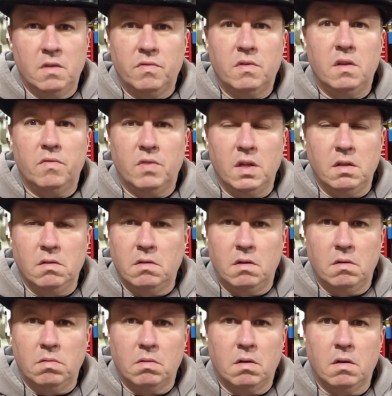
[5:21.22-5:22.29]
If they do,
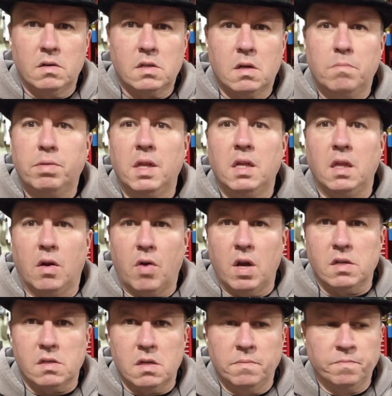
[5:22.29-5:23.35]
they're just completely
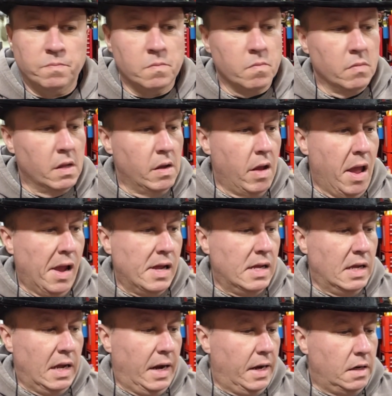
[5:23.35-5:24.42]
crazy.
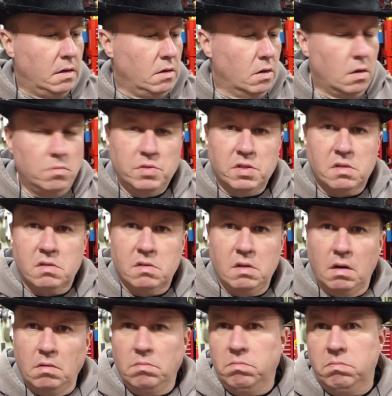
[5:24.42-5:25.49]
And you know, I'm just, you
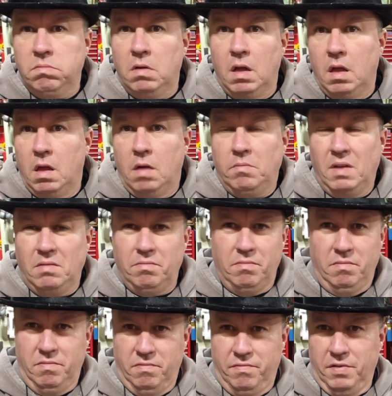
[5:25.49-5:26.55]
know, I'm not
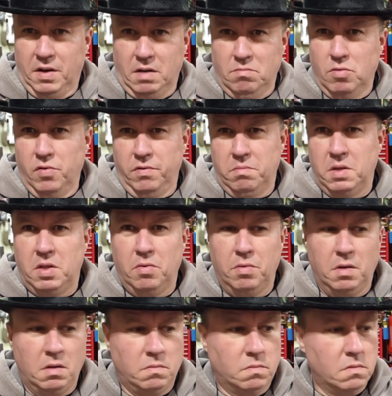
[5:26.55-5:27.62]
freaking movie
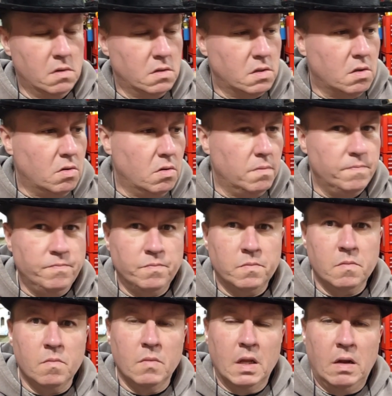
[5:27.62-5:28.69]
material. So
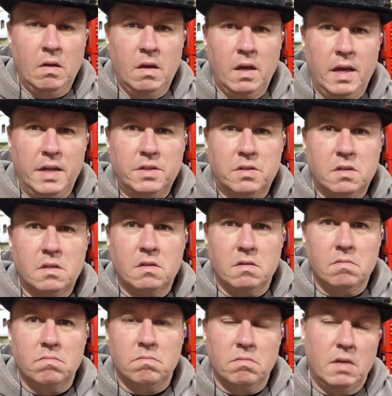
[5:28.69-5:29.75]
it's
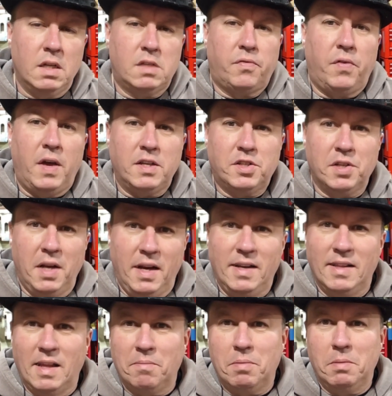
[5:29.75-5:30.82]

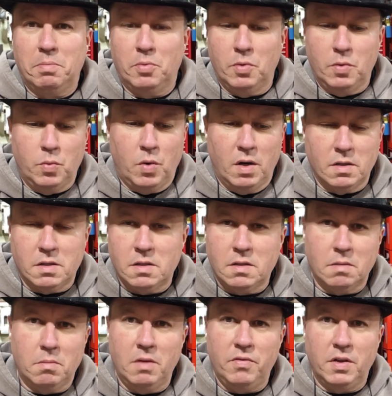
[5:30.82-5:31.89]
fascinating that people would watch
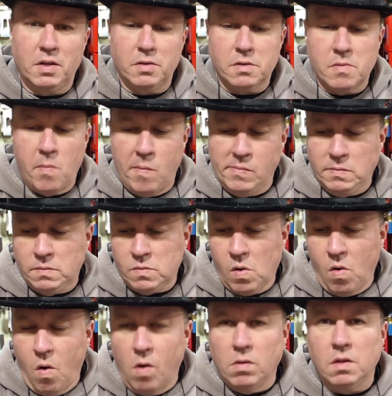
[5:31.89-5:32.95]
some of my videos
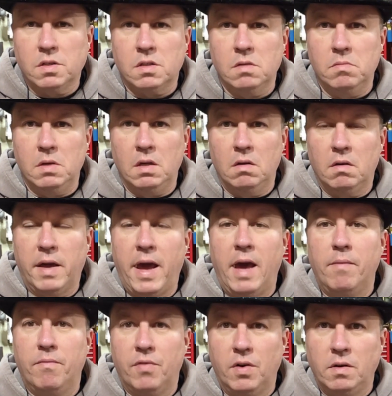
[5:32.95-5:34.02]
or listen to me
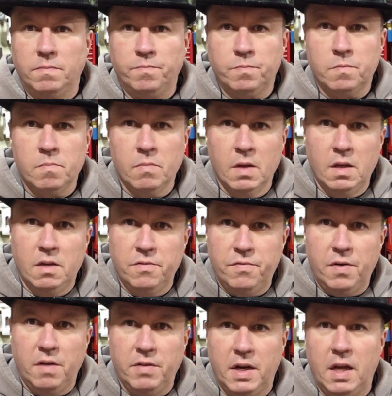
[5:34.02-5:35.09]
gab for
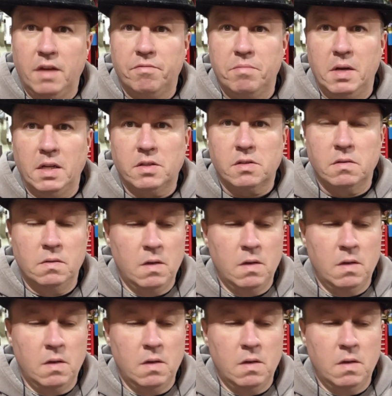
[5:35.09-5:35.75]
5.5 minutes.